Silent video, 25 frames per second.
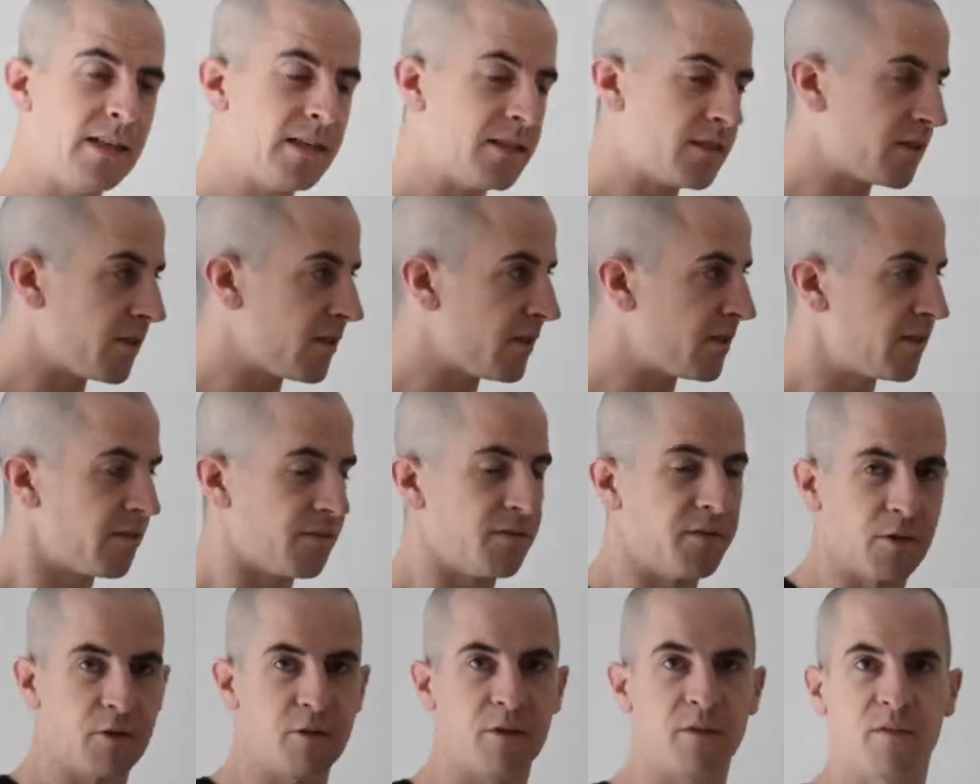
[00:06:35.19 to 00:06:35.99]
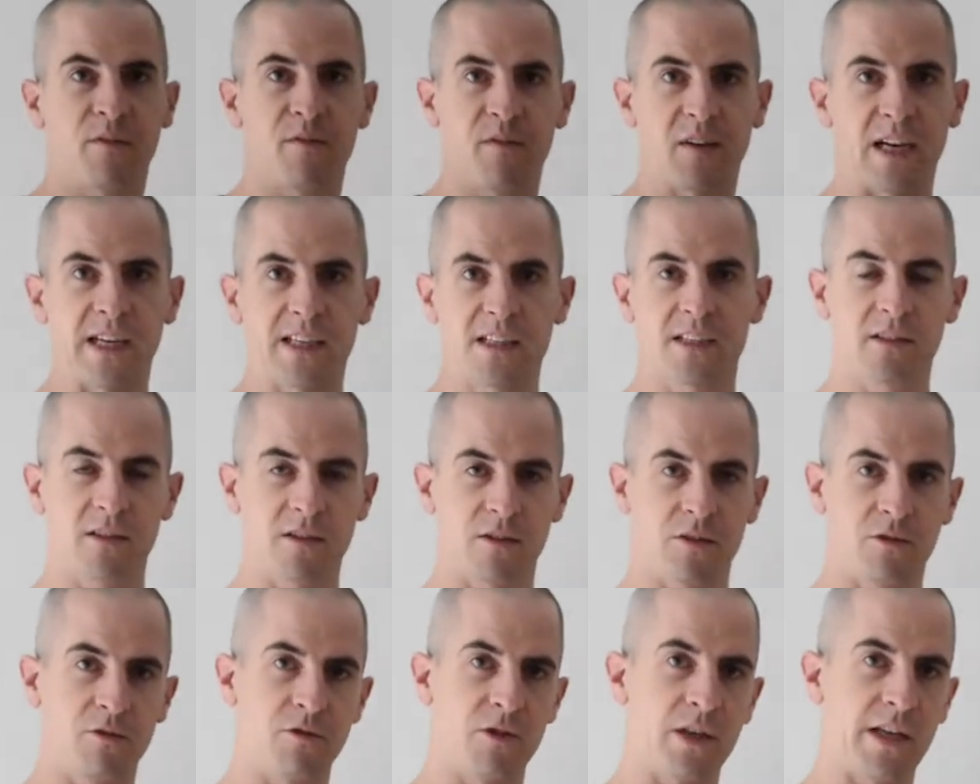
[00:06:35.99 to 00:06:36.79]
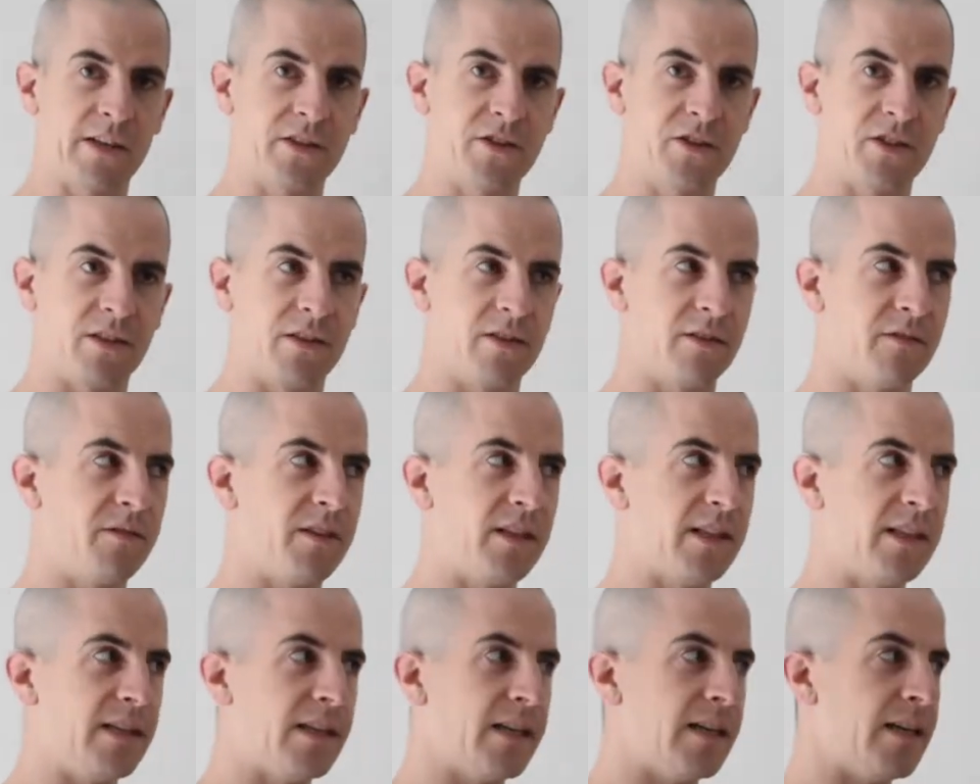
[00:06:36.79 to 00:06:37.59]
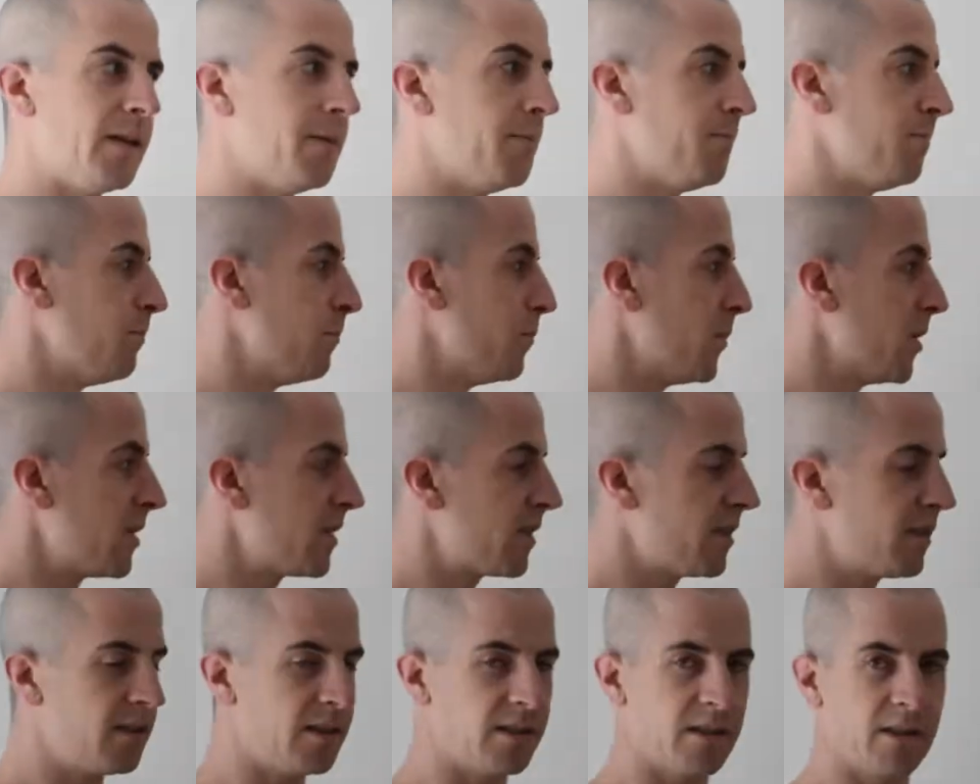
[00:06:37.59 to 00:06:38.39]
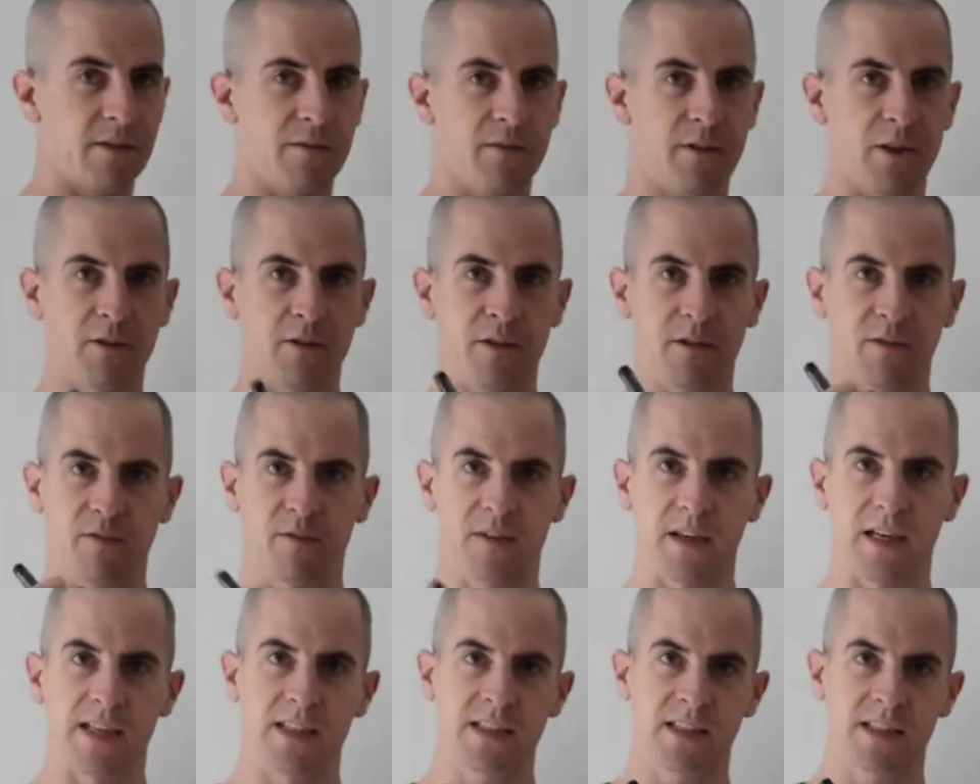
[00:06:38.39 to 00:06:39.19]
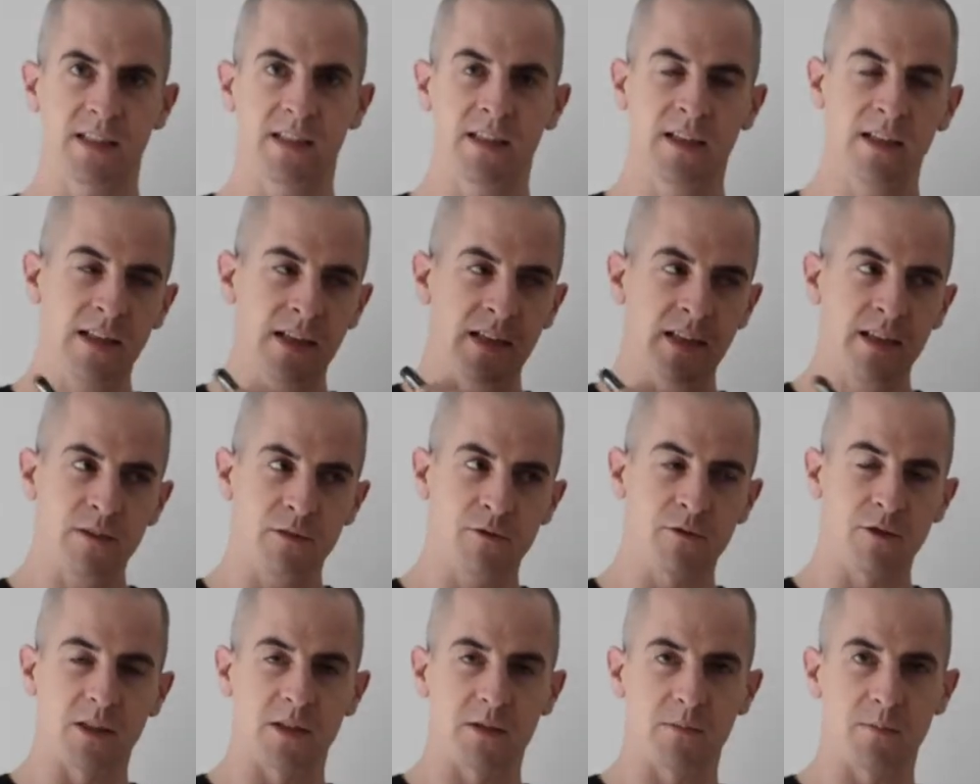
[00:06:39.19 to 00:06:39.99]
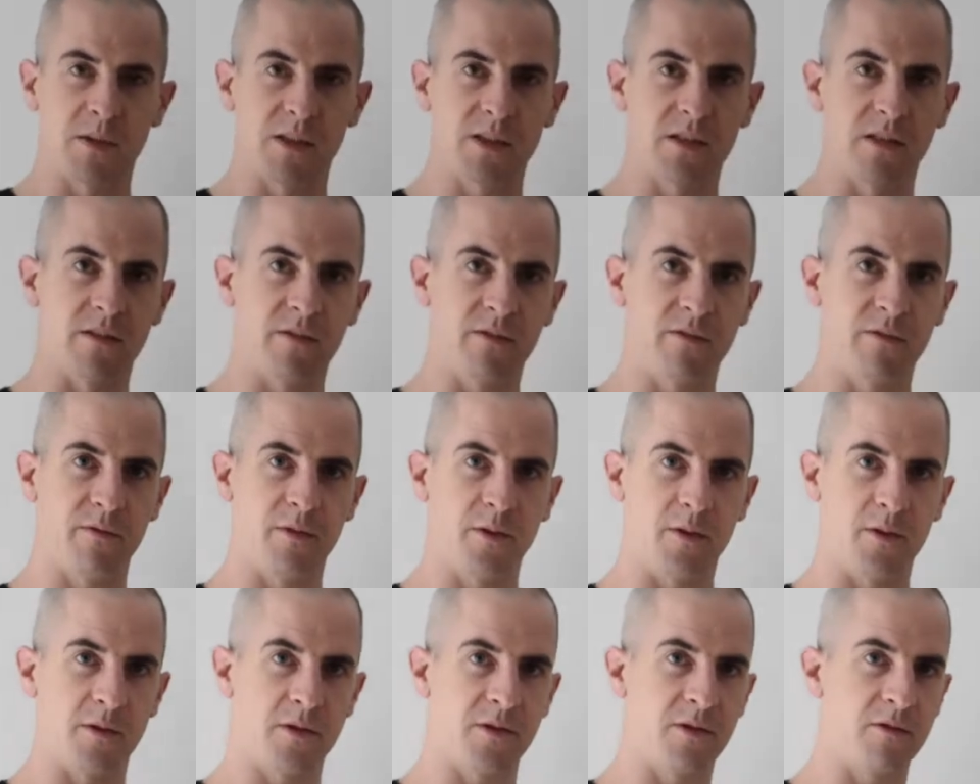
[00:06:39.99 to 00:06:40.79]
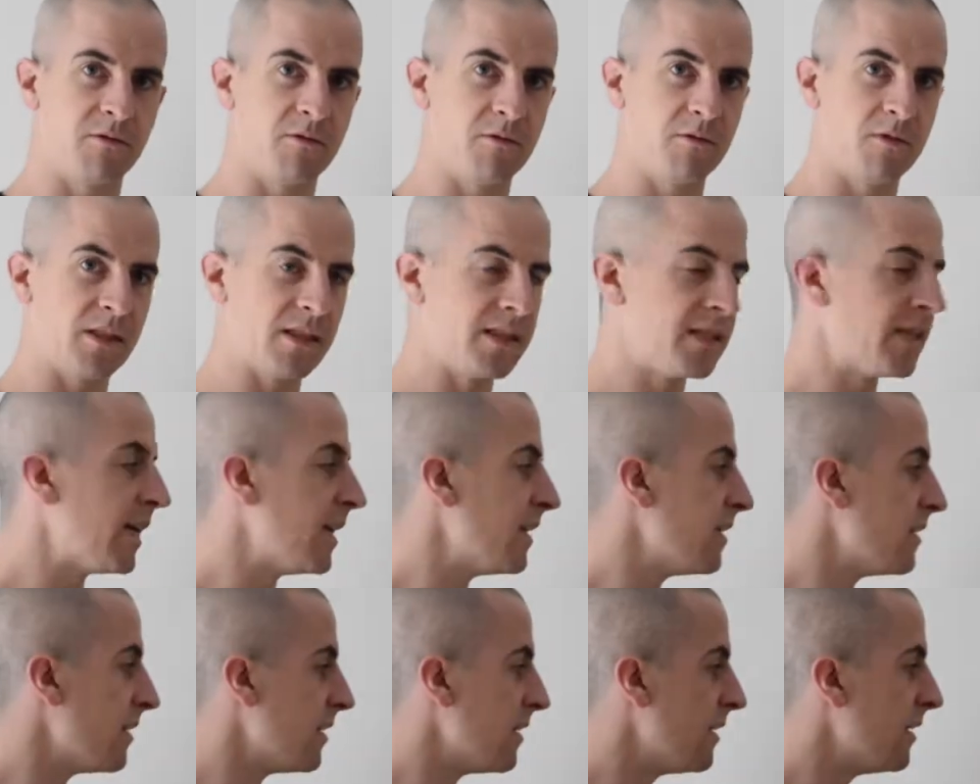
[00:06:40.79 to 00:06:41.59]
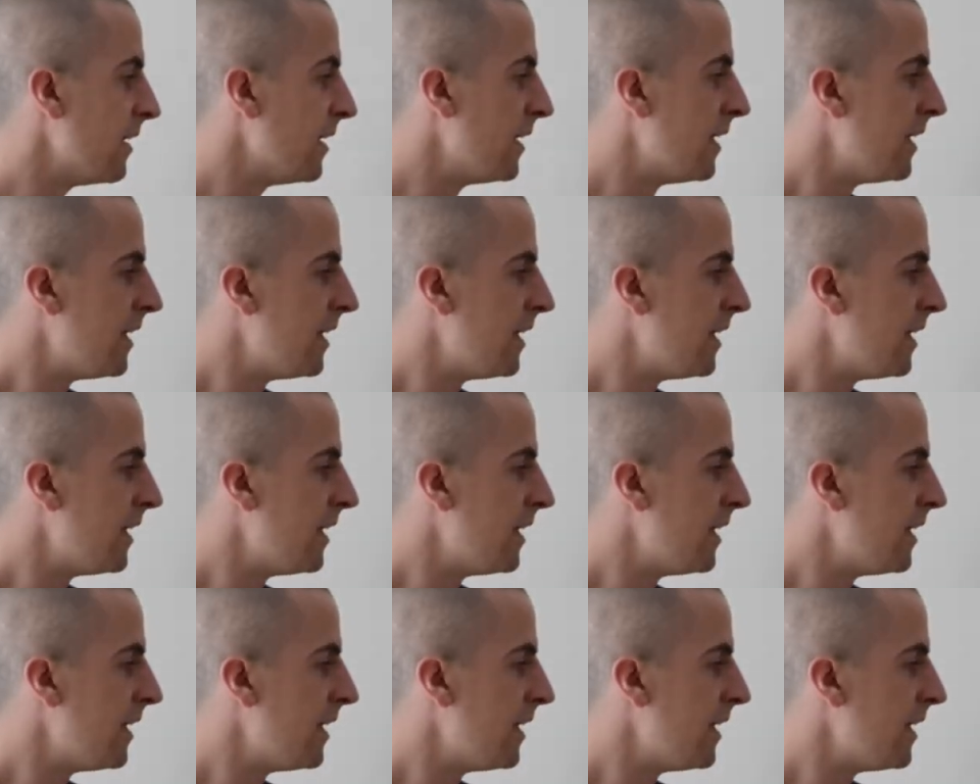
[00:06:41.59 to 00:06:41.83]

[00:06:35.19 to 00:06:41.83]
So it's a very fast contraction of the muscle and a very fast transmission of force through the tendon.